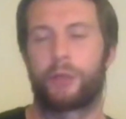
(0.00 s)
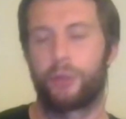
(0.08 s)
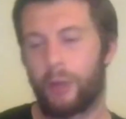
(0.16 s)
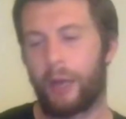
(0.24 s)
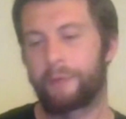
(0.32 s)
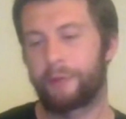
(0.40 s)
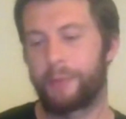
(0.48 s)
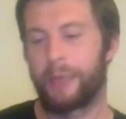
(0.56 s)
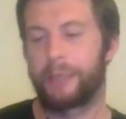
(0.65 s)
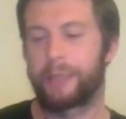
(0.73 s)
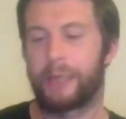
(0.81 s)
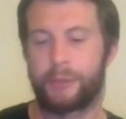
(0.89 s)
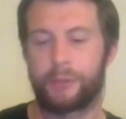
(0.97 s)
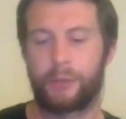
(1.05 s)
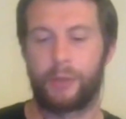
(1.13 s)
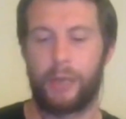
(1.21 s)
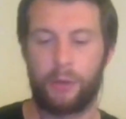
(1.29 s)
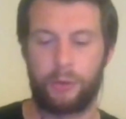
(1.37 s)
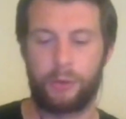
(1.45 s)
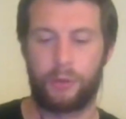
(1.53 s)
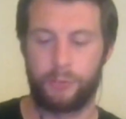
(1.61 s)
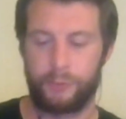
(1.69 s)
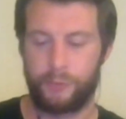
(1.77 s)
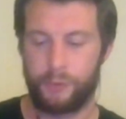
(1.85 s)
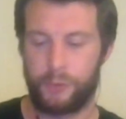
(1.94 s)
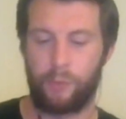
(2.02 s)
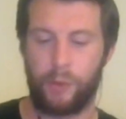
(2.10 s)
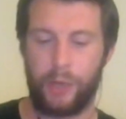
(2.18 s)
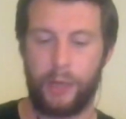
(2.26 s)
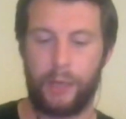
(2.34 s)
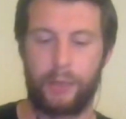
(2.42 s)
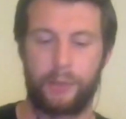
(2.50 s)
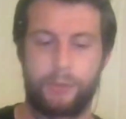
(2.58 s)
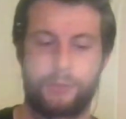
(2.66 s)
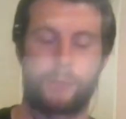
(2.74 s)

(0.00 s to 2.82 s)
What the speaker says: you have to pay tax on alcohol somewhere.